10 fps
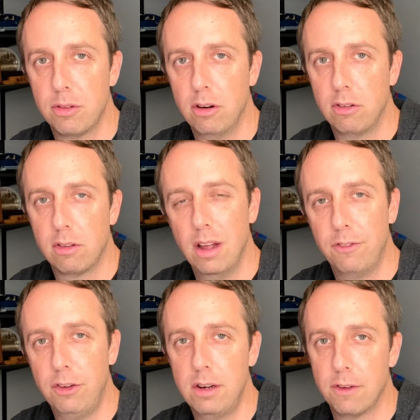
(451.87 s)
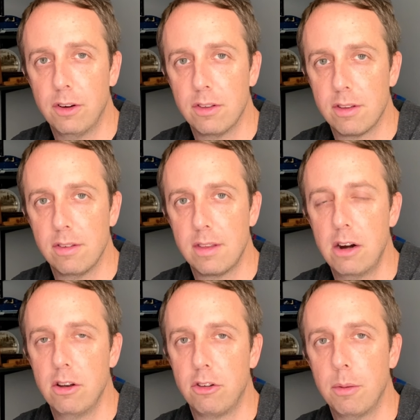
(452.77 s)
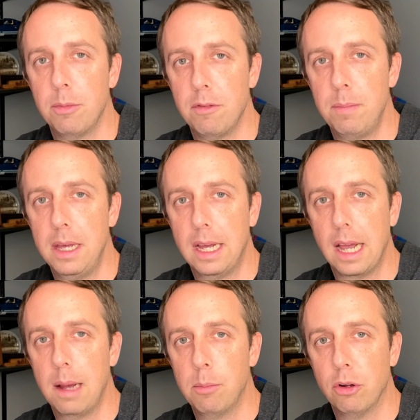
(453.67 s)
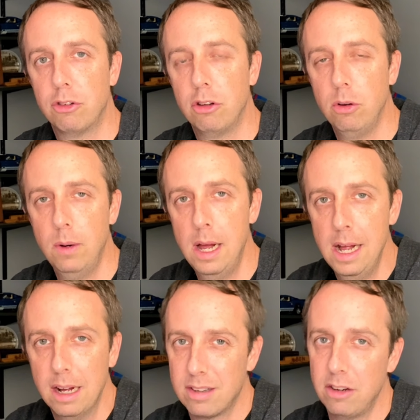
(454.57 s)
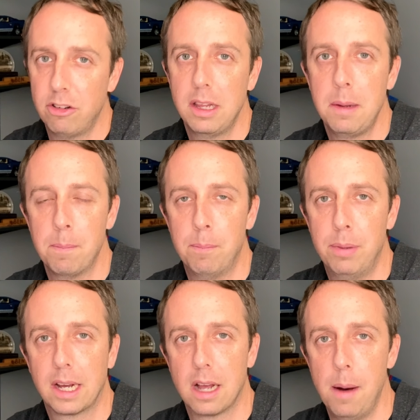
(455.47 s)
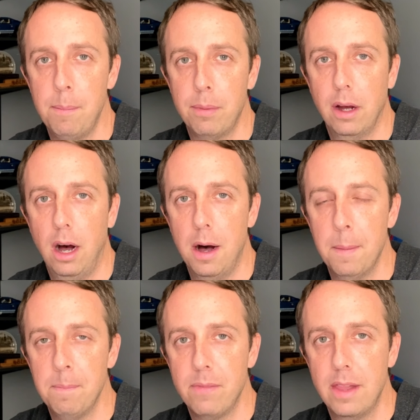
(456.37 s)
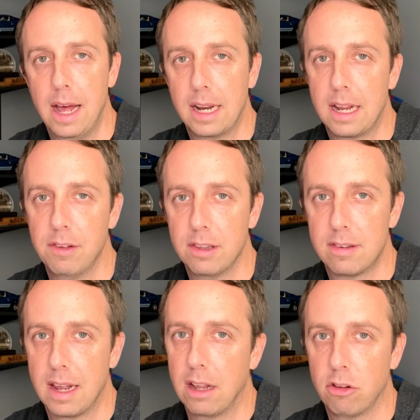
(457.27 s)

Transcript: there's a few differences there in terms of being able to essentially pick up at a given state.